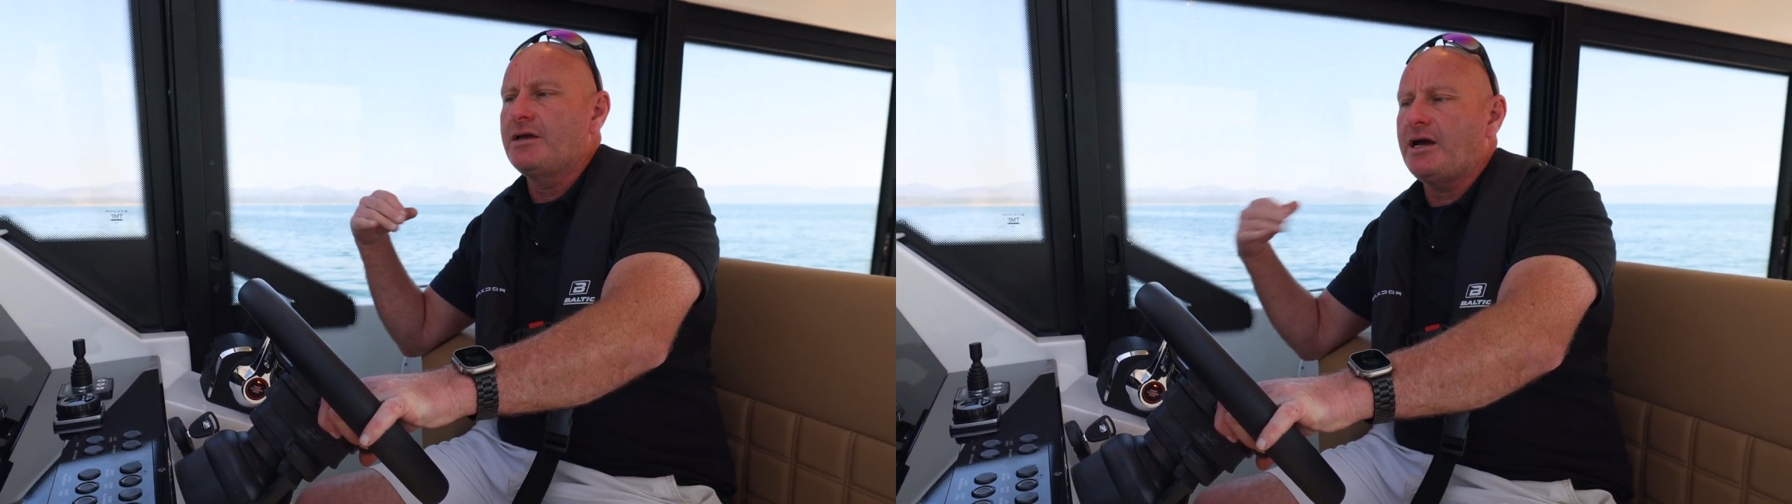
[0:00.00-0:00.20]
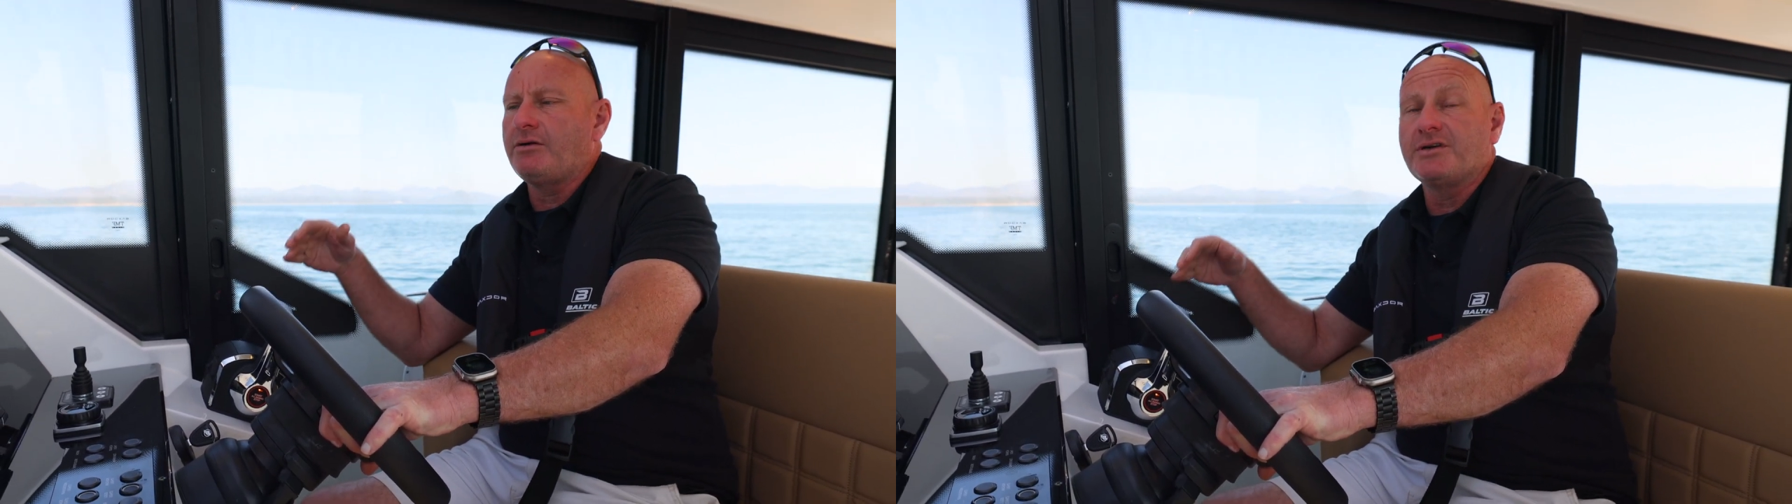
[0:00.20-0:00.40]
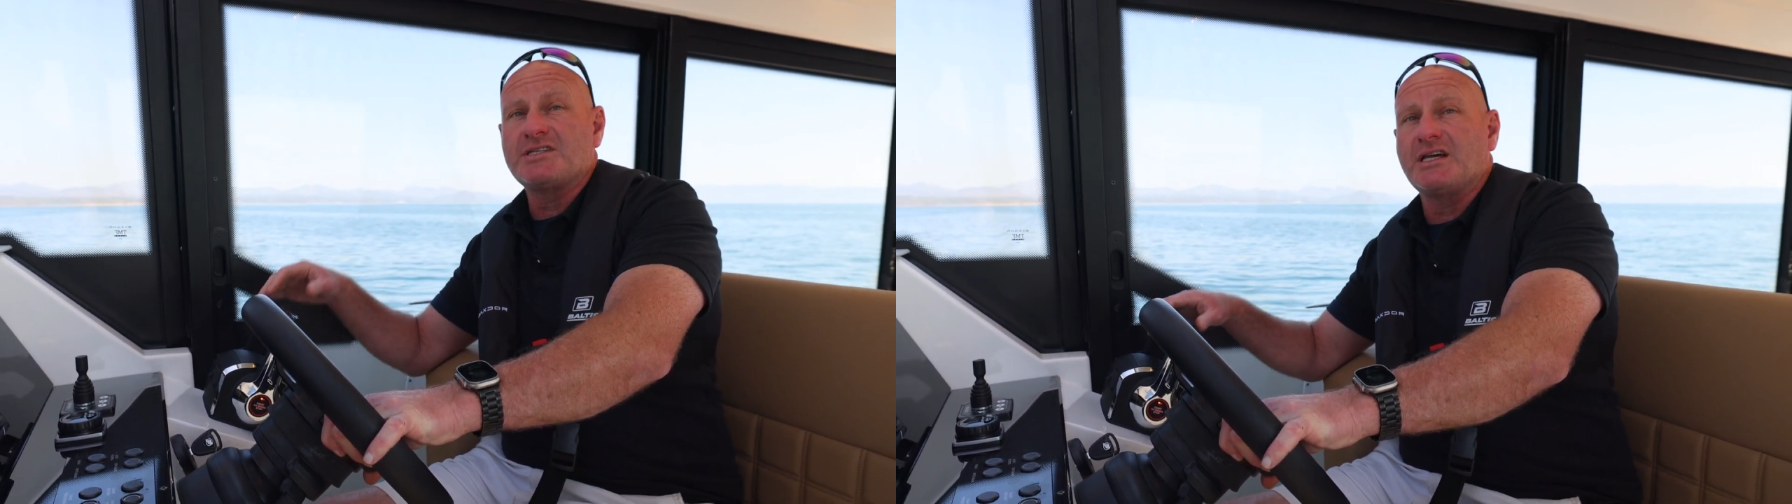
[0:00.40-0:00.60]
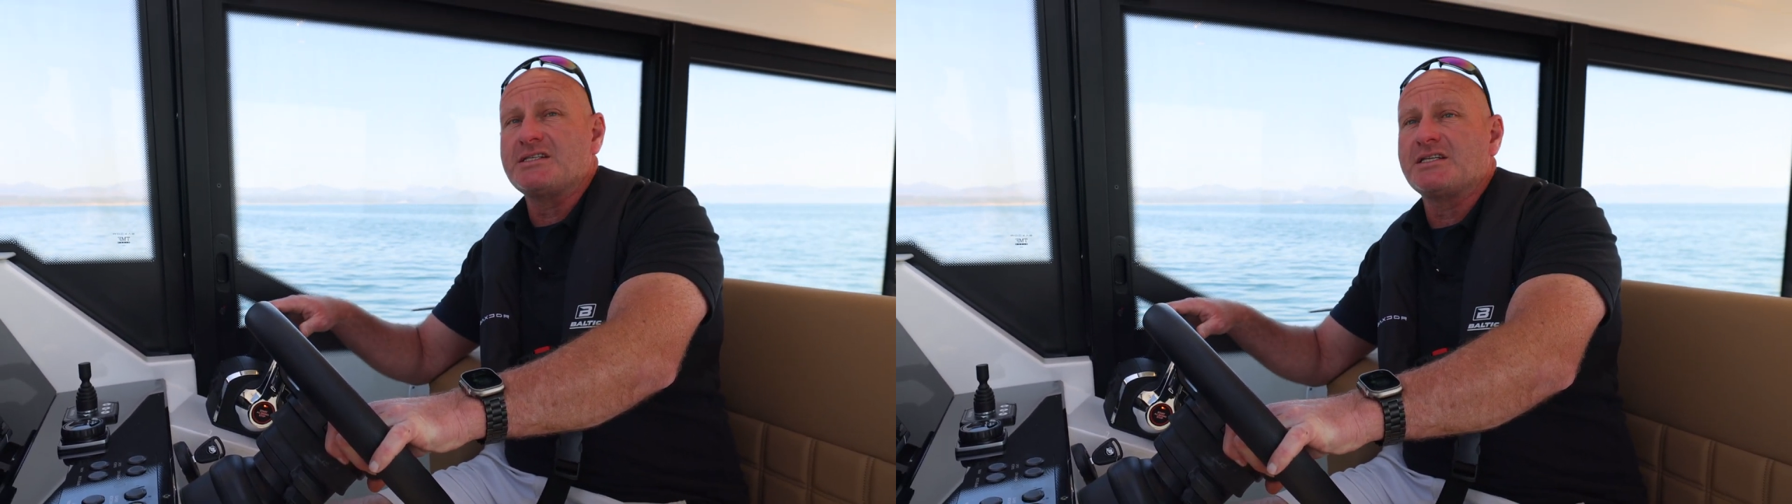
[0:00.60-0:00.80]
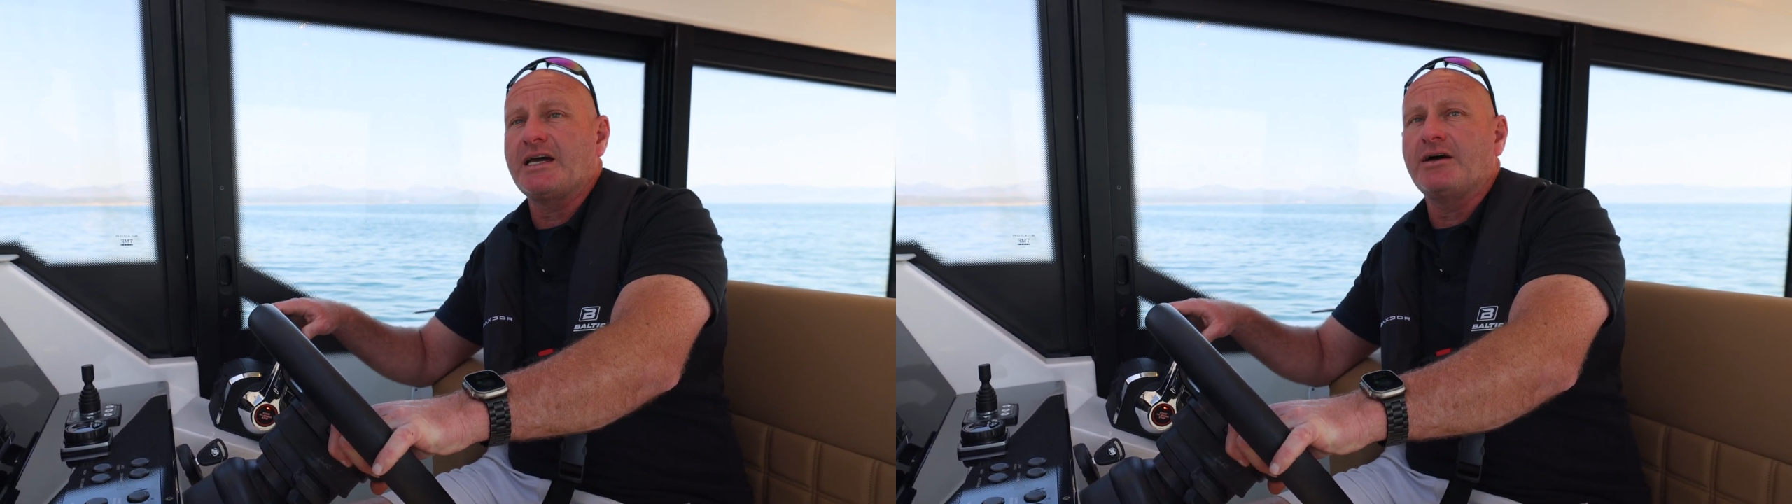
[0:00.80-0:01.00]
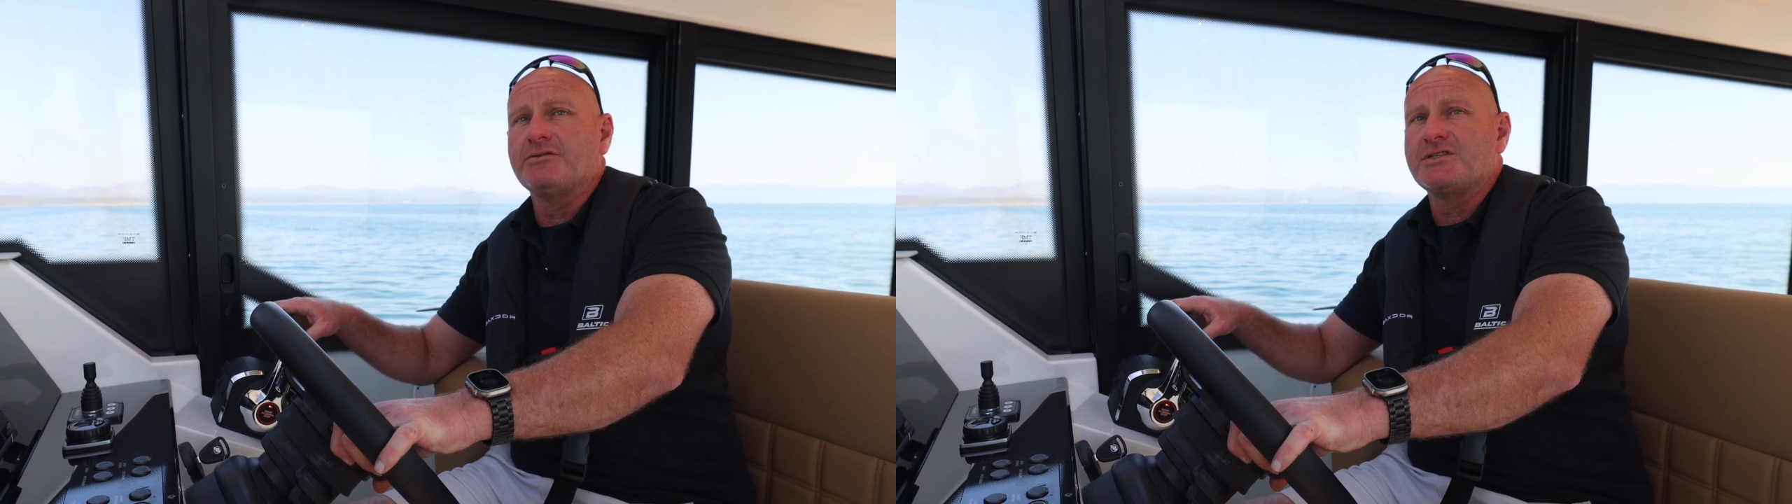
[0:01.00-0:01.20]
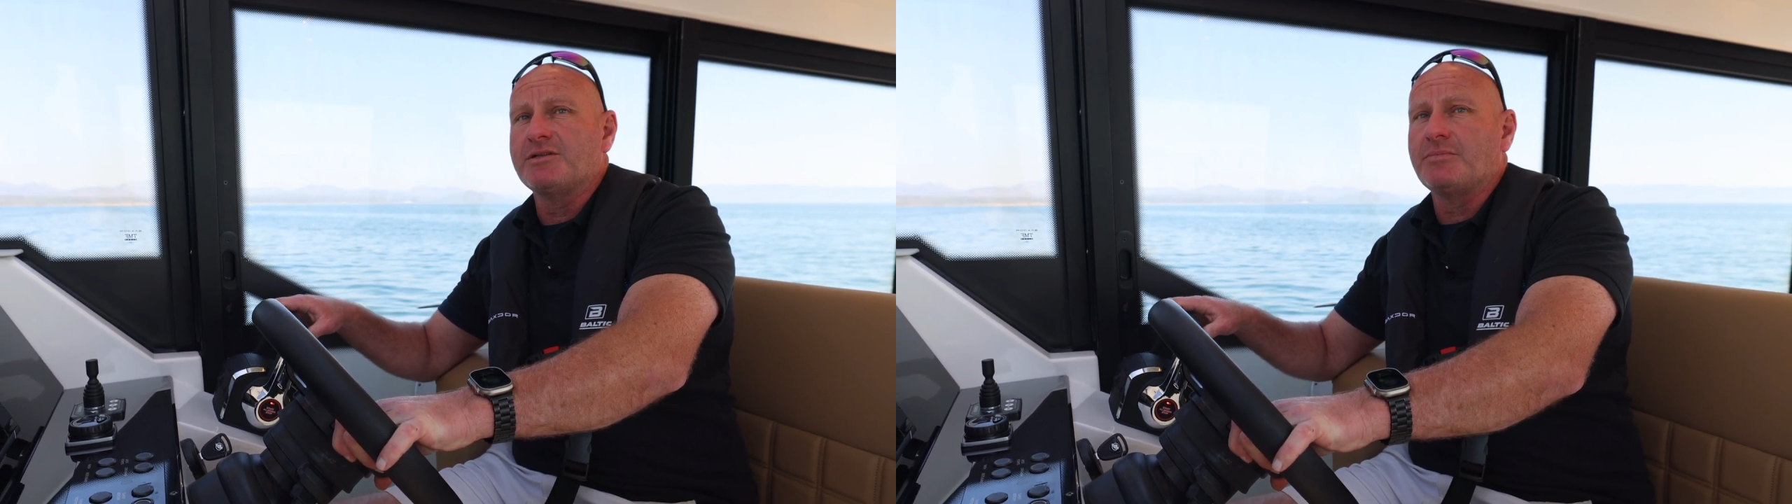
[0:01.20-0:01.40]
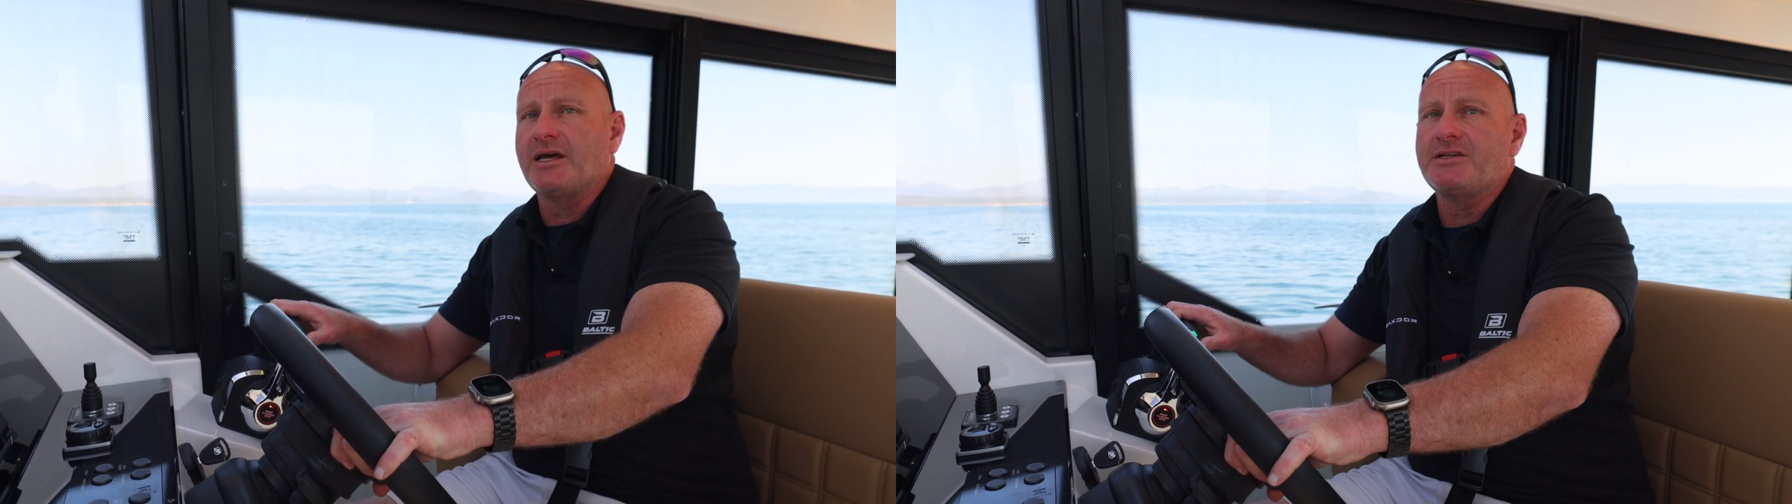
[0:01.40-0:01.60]
how long it takes to get onto
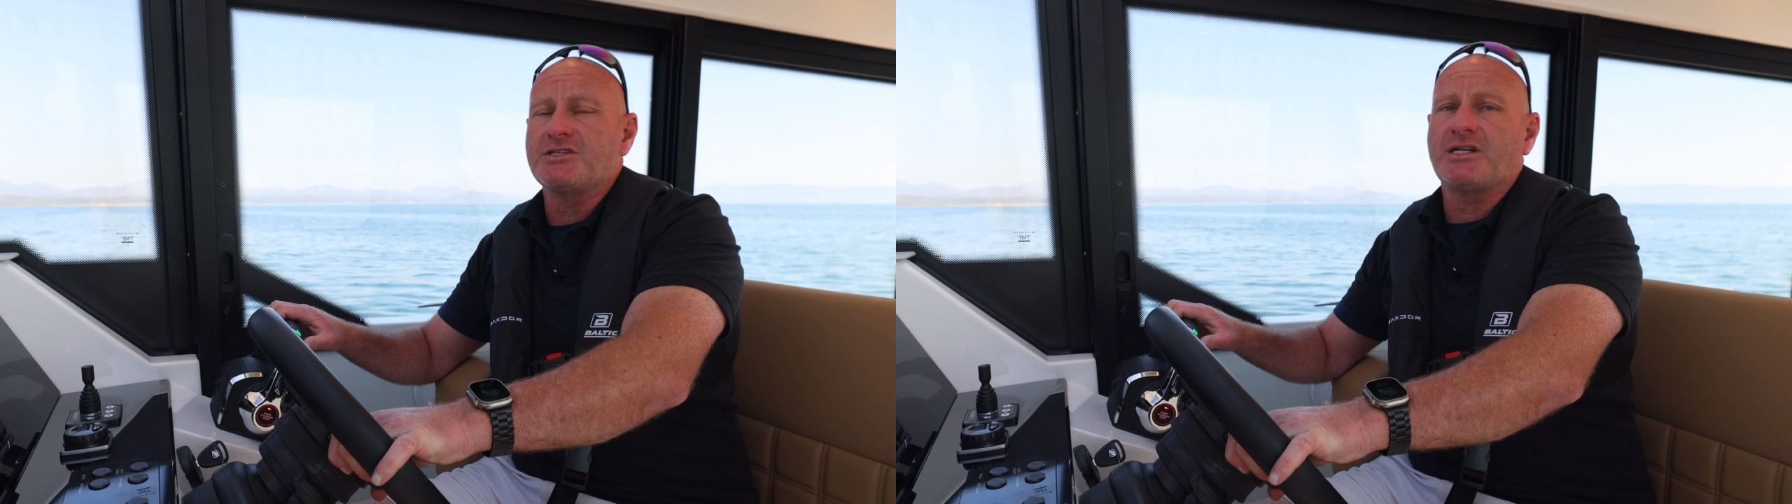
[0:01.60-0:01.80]
the plane,